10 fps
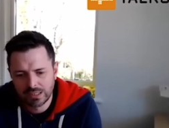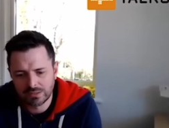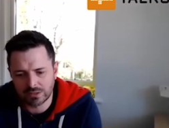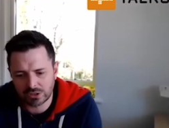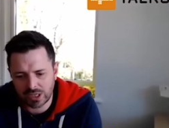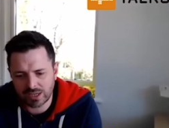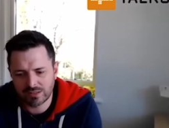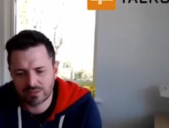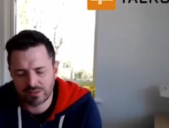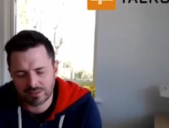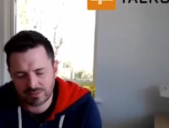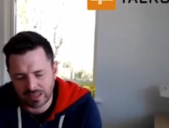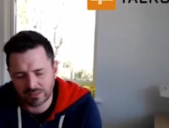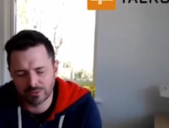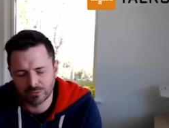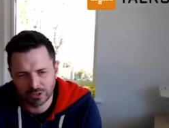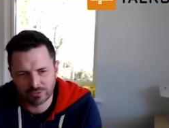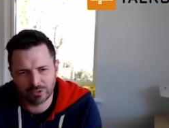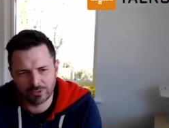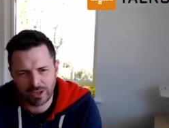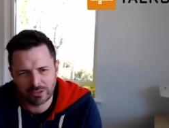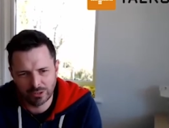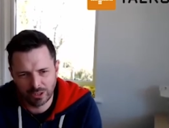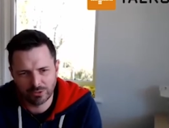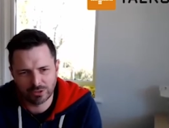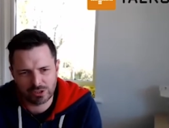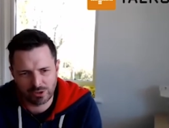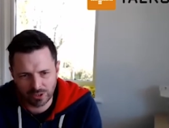to change the standard workflow of how you load a show